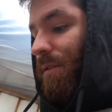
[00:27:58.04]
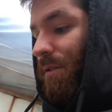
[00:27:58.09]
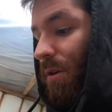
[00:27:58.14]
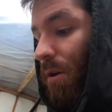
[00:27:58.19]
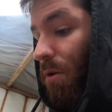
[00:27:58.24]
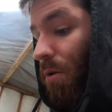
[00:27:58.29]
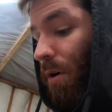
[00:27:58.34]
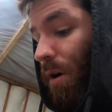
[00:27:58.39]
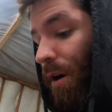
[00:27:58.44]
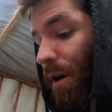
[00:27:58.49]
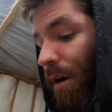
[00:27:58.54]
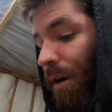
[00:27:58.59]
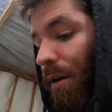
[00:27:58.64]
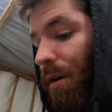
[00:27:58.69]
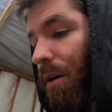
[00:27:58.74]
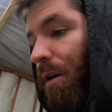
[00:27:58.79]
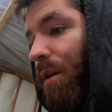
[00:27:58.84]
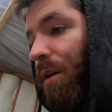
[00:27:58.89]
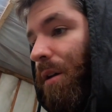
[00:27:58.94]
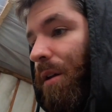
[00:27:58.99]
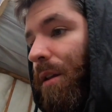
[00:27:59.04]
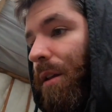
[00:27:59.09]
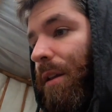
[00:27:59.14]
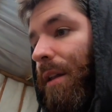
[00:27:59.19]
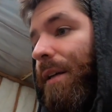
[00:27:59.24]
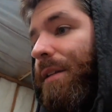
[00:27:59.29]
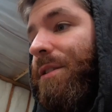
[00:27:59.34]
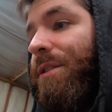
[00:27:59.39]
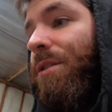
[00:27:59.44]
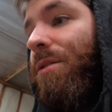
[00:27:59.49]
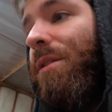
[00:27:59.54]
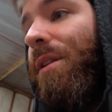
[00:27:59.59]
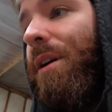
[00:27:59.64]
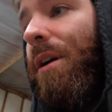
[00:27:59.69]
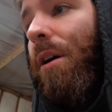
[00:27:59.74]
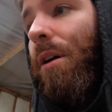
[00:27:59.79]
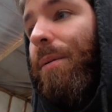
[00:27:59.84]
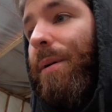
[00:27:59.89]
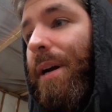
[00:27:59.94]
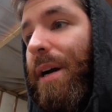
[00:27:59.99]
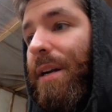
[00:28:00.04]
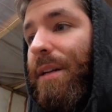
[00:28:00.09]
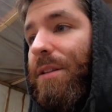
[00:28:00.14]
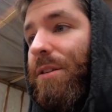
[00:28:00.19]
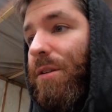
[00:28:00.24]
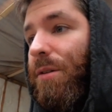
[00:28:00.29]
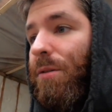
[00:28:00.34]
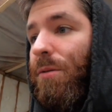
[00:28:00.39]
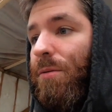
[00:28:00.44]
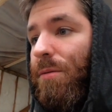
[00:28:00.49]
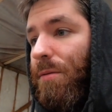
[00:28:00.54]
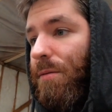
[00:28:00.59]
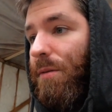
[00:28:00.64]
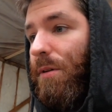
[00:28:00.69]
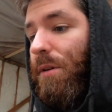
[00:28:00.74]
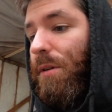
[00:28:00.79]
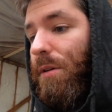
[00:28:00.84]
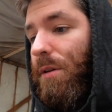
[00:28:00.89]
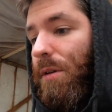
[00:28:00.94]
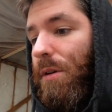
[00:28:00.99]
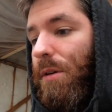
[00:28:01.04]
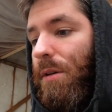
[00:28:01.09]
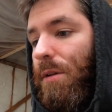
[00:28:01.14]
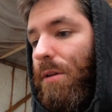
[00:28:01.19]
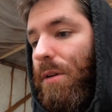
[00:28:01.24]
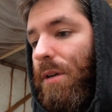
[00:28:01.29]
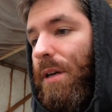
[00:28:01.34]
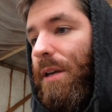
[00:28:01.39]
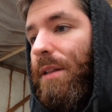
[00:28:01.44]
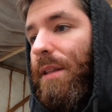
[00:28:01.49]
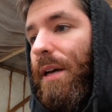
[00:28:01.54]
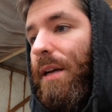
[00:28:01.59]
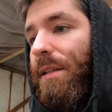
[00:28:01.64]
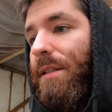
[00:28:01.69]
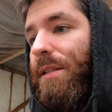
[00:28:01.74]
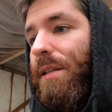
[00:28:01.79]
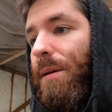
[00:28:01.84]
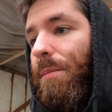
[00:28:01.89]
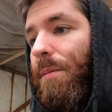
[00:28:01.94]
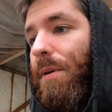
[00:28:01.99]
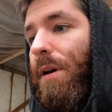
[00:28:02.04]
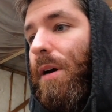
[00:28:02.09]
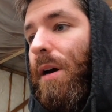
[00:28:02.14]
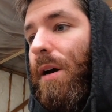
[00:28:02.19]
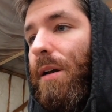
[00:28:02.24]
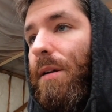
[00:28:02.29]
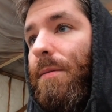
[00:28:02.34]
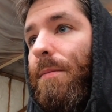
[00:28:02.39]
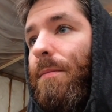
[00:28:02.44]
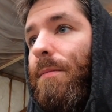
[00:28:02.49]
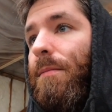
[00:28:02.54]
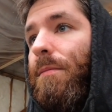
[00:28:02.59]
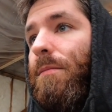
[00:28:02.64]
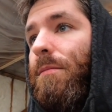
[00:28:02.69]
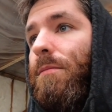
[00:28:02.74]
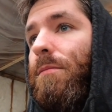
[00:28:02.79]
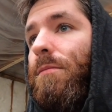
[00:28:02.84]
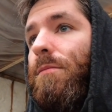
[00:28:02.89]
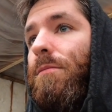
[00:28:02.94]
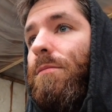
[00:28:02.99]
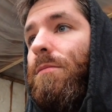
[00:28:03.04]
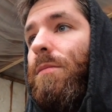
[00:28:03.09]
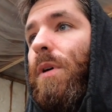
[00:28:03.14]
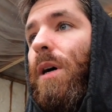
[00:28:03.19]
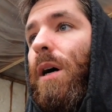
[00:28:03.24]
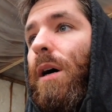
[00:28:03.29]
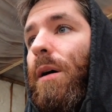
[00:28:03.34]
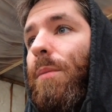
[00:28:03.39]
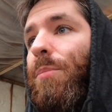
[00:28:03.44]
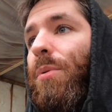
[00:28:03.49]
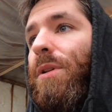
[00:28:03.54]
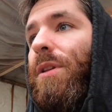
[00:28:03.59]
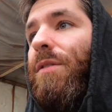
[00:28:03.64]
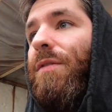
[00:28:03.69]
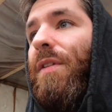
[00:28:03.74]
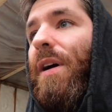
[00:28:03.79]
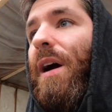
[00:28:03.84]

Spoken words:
So that's literally all we got to do. Get that tip cut, put the